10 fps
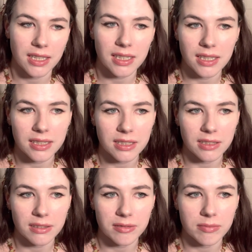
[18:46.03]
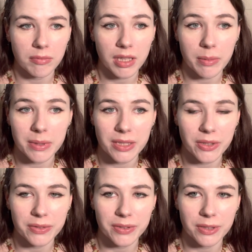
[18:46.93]
And let me know
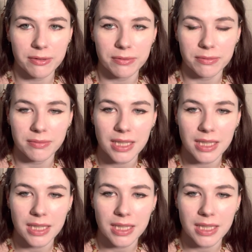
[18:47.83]
if you've